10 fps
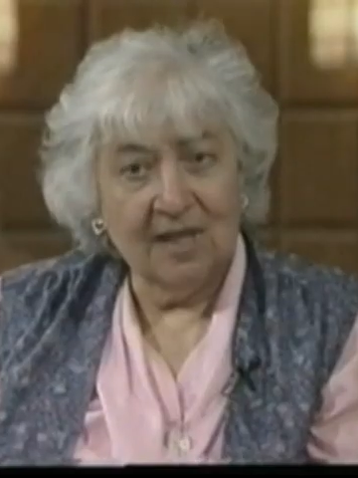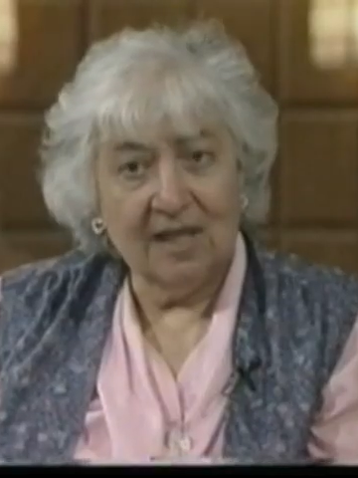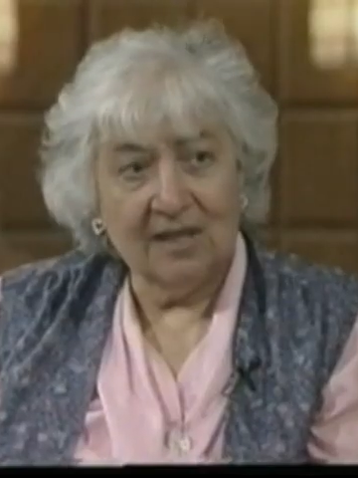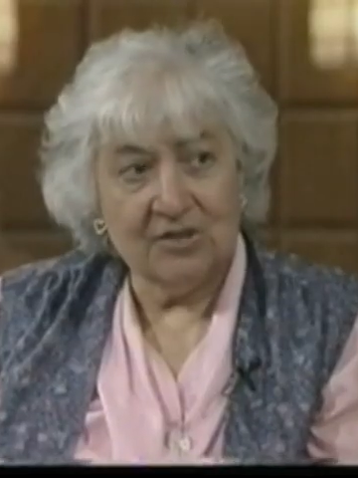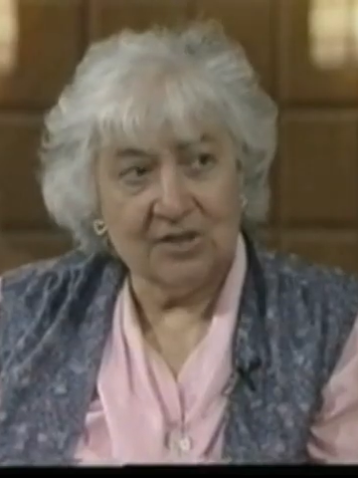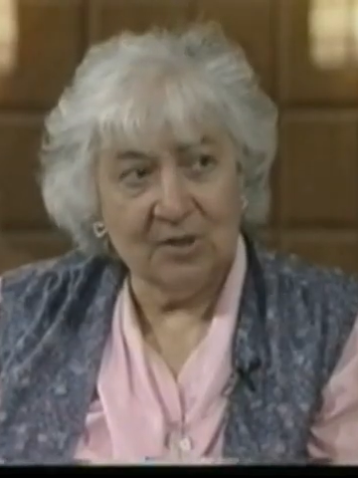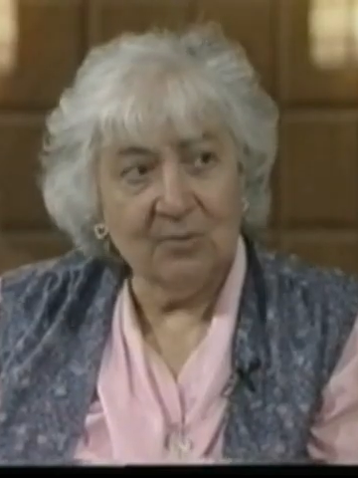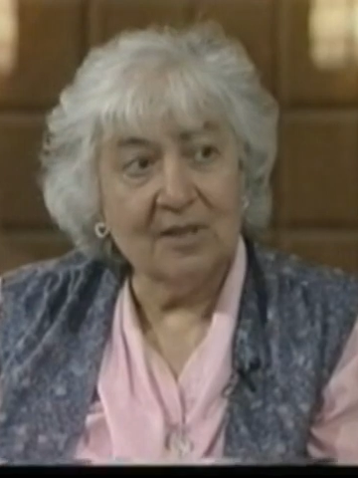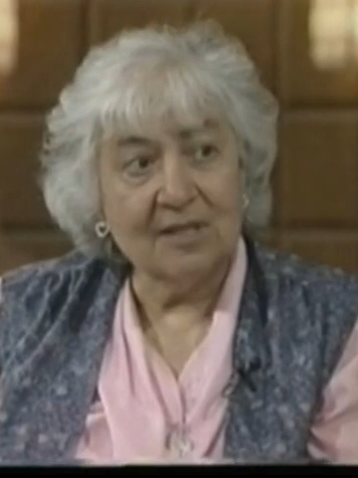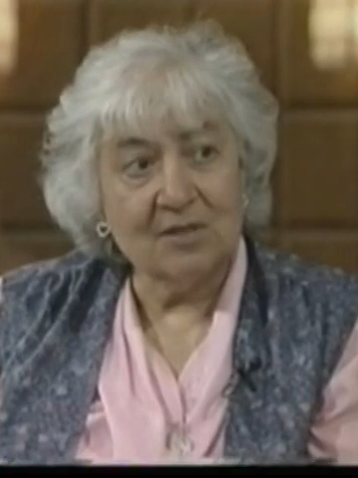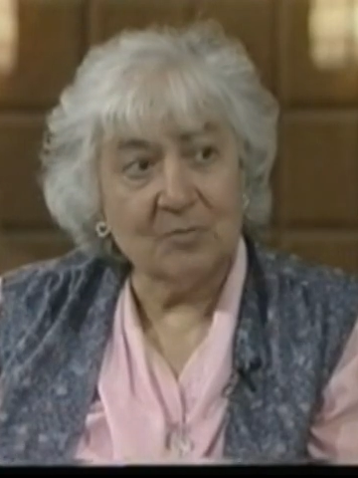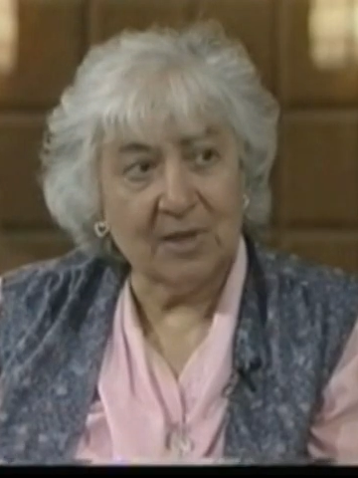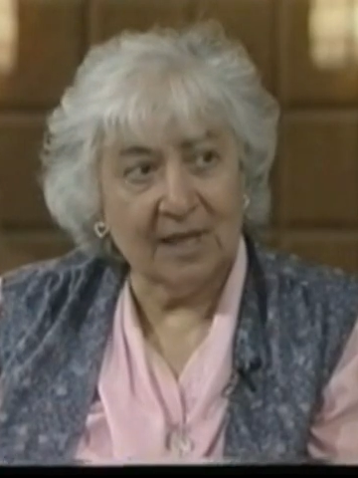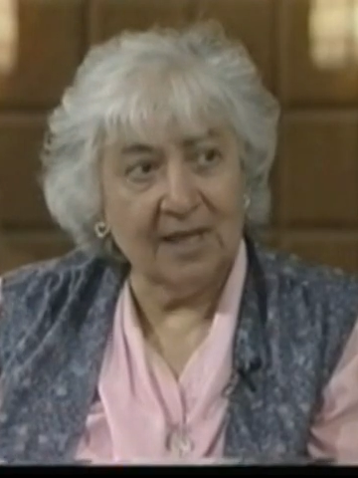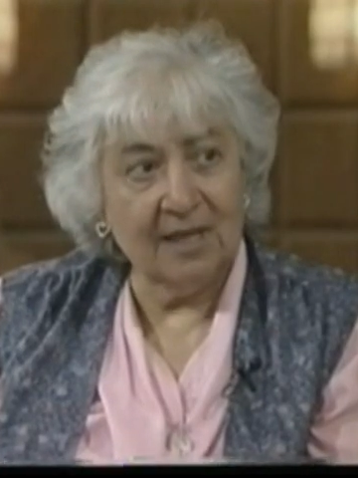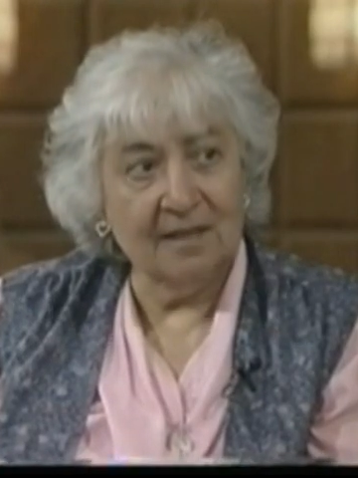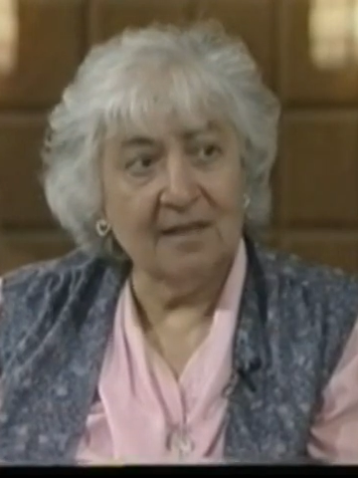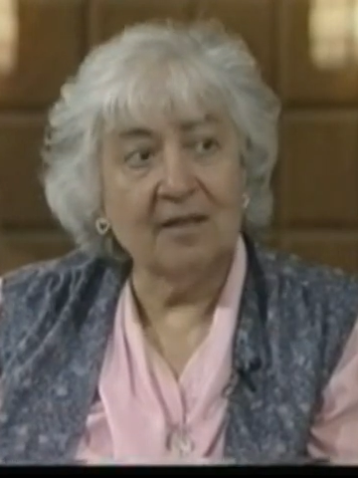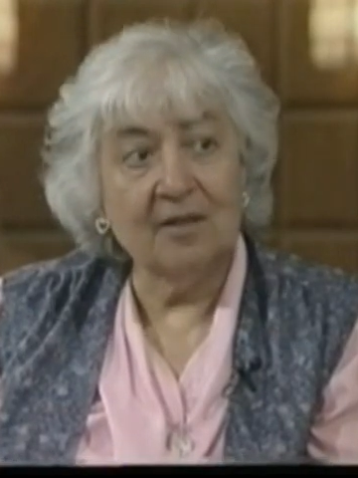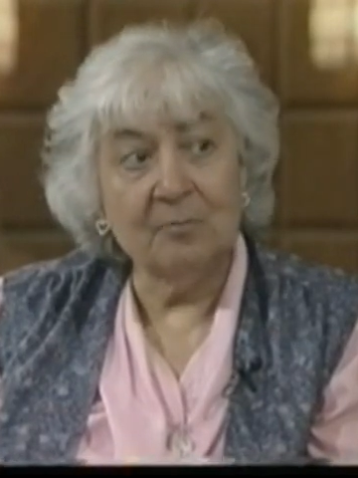and she will explain
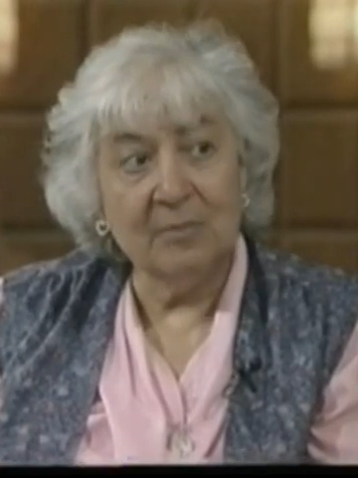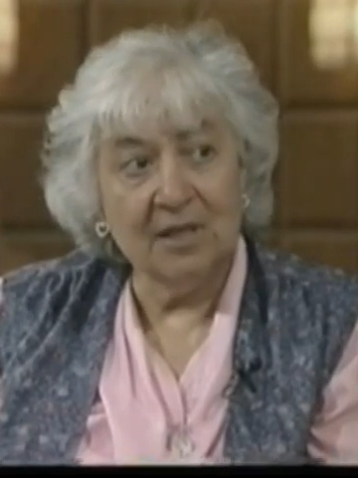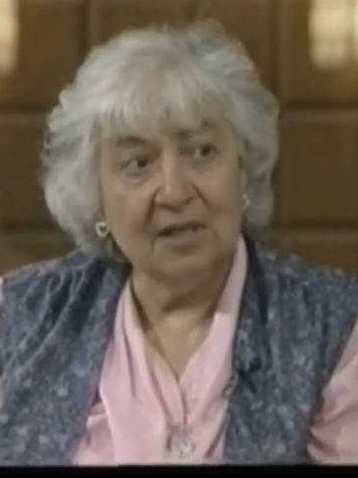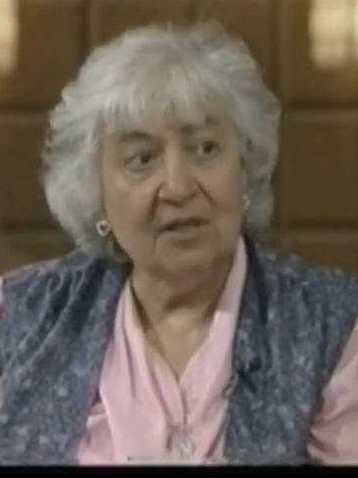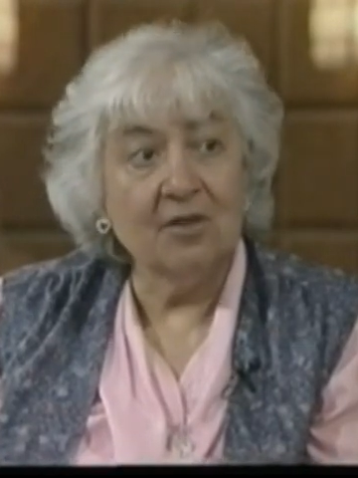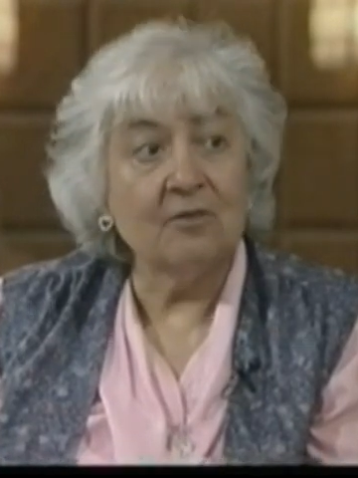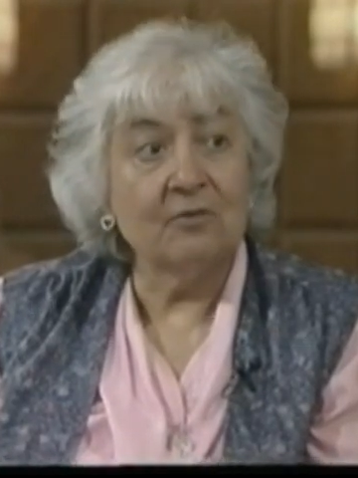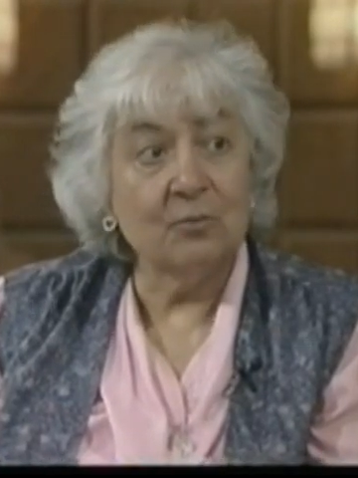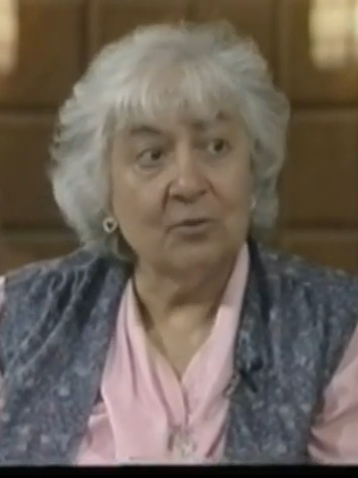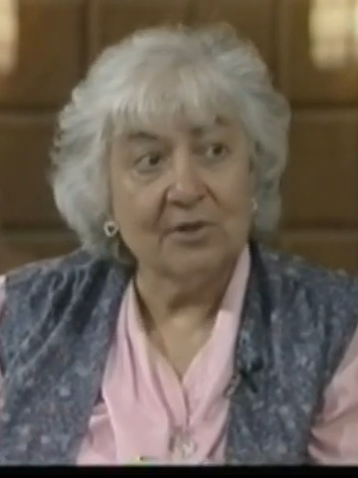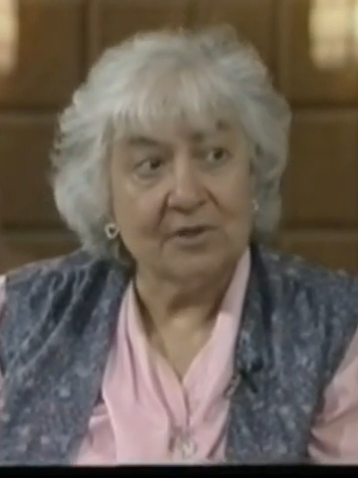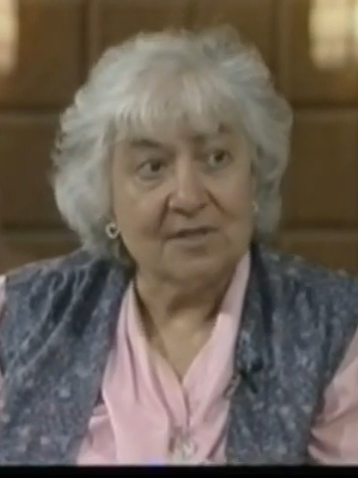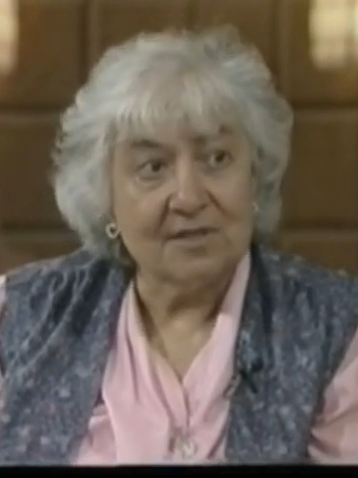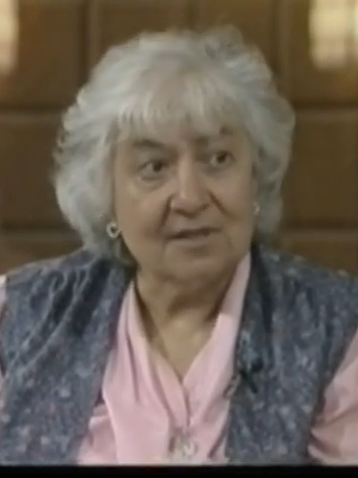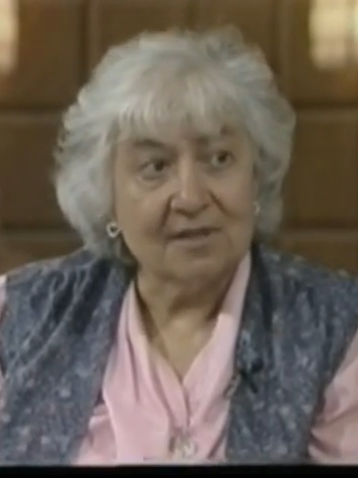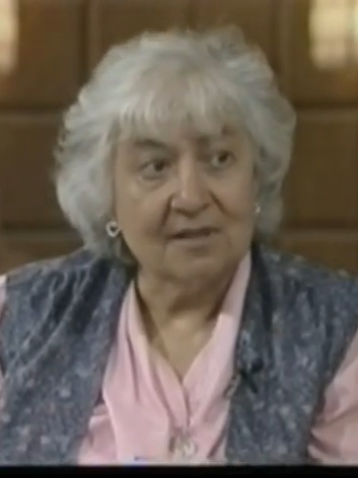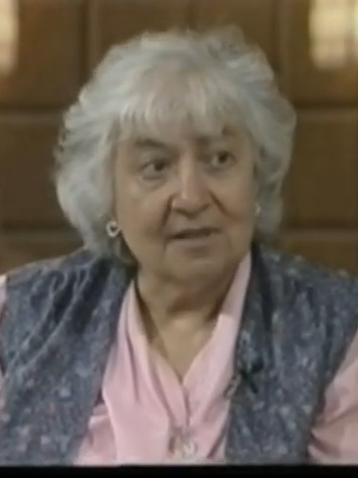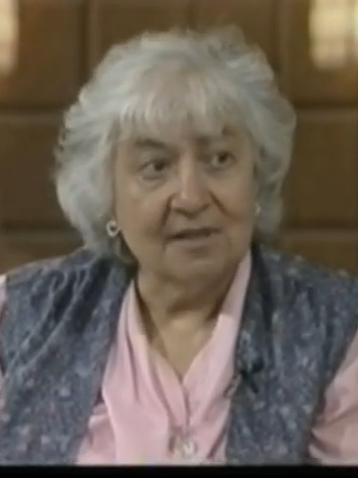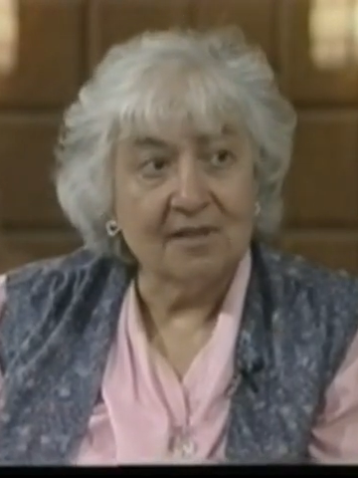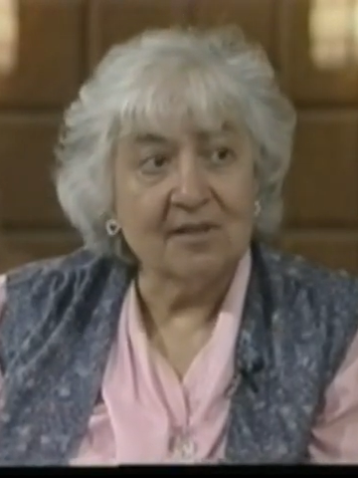the meaning of the words
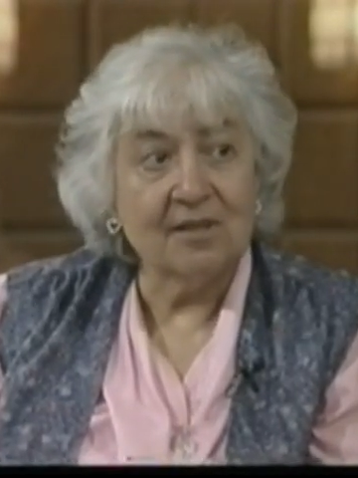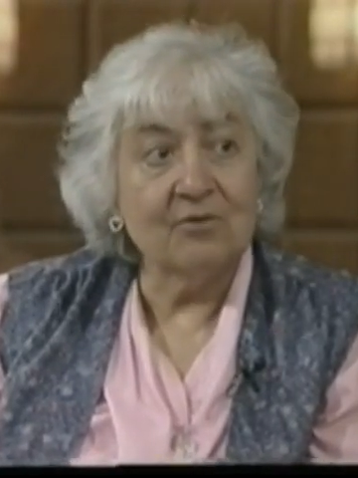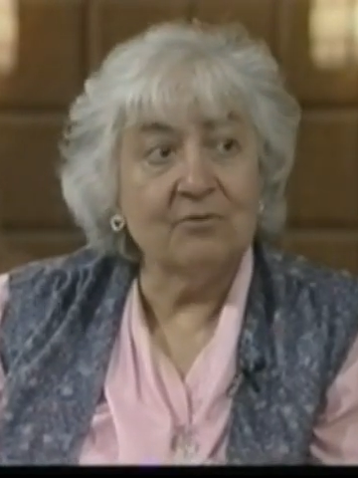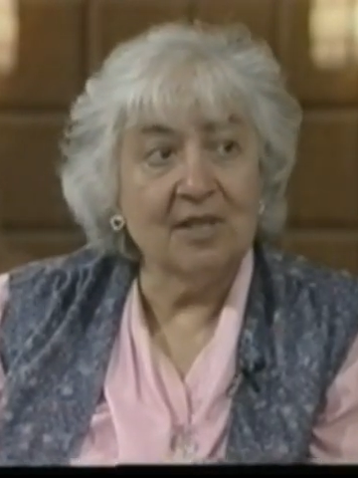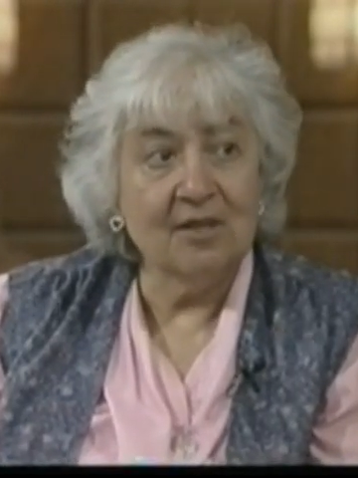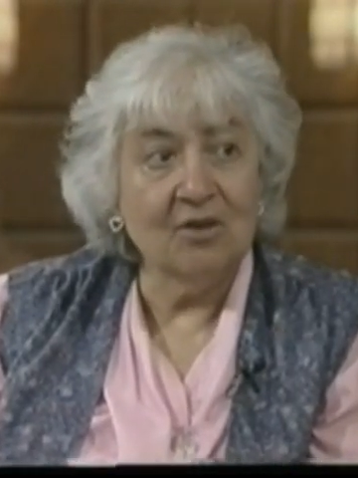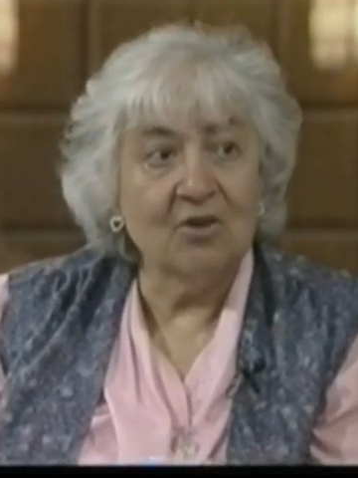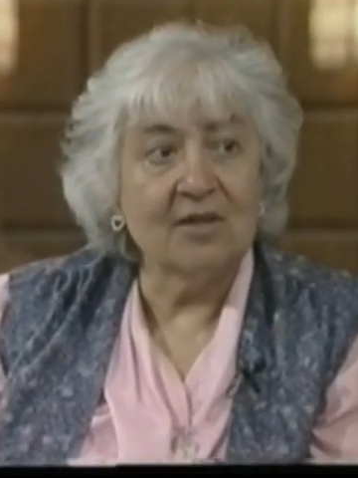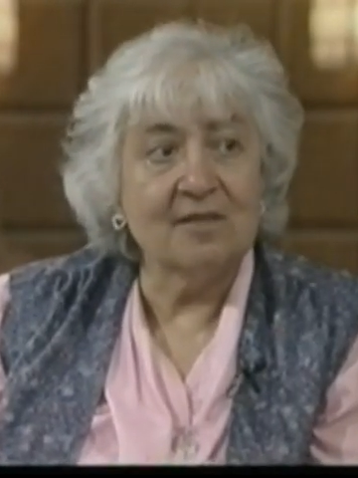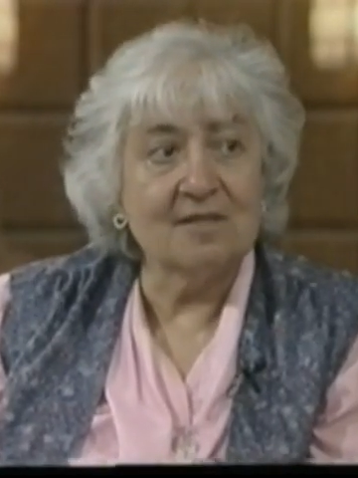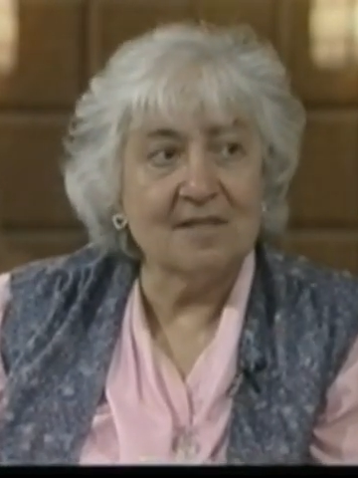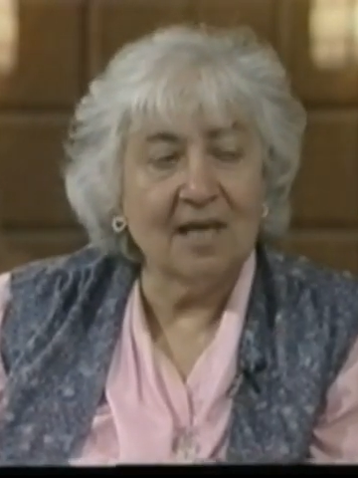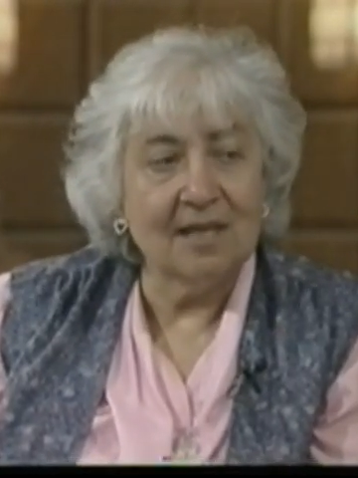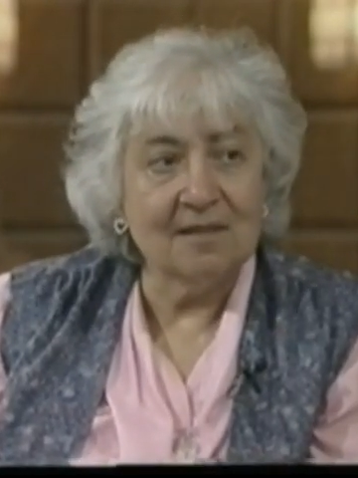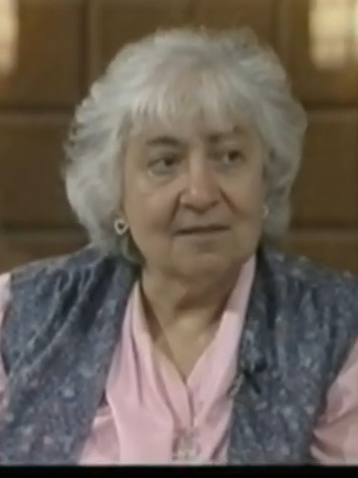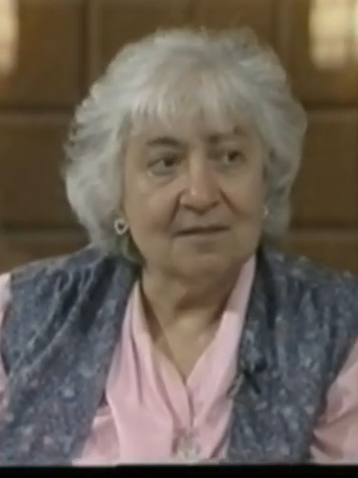that are written on the sign.